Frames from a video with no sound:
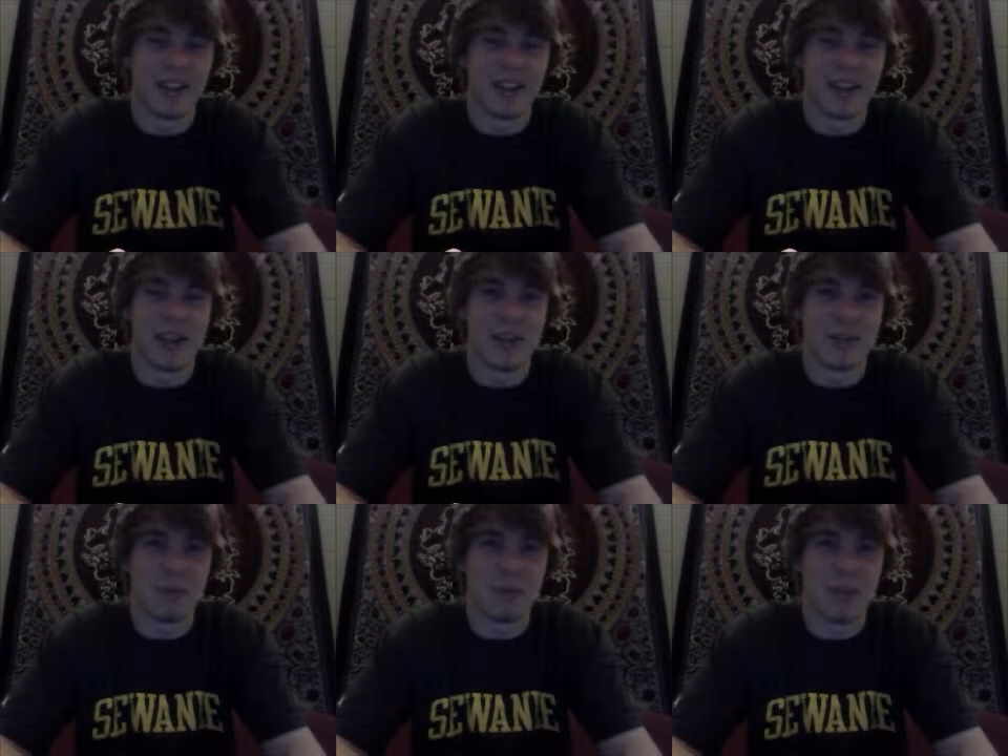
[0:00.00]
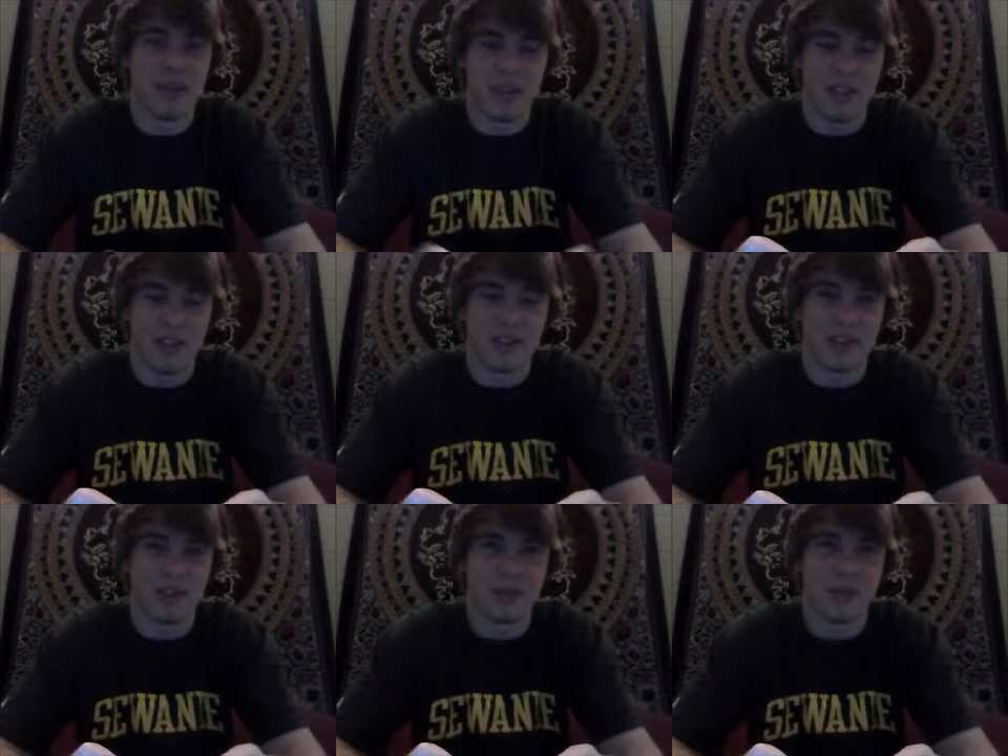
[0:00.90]
Otherwise, we'd be thoroughly
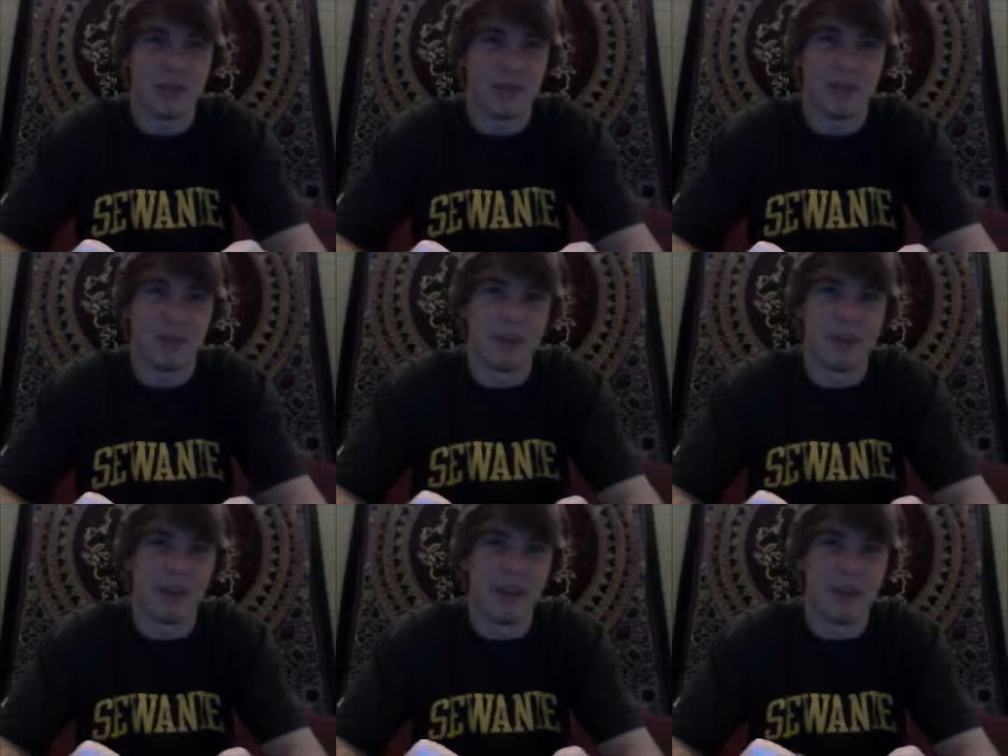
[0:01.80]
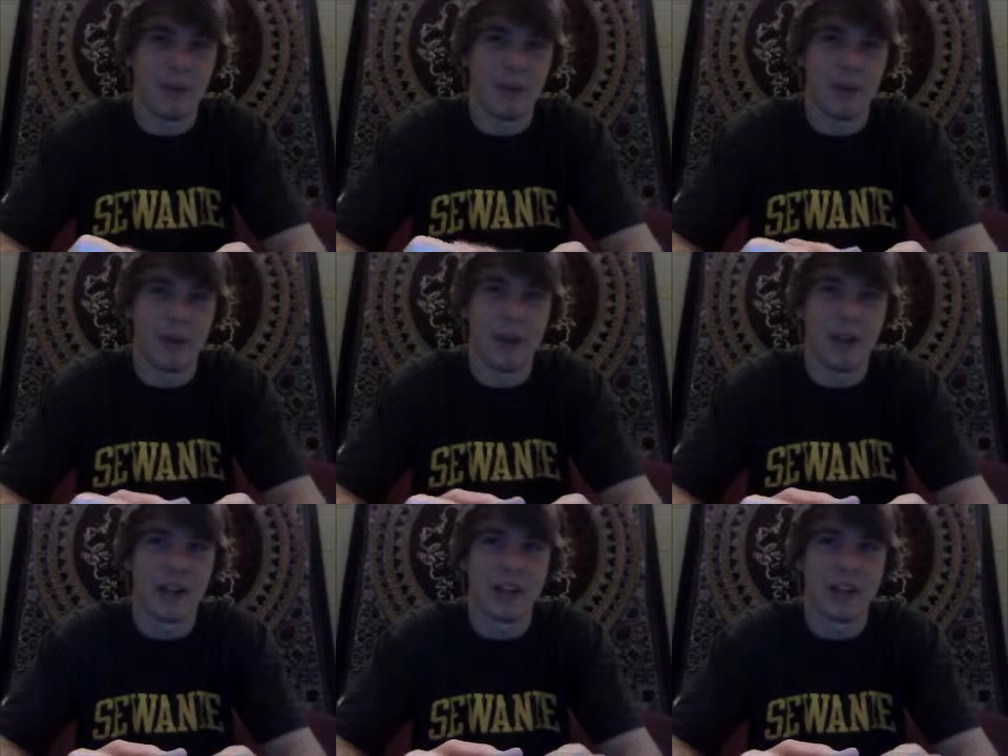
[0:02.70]
screwed. We wouldn't be able to keep up all the work.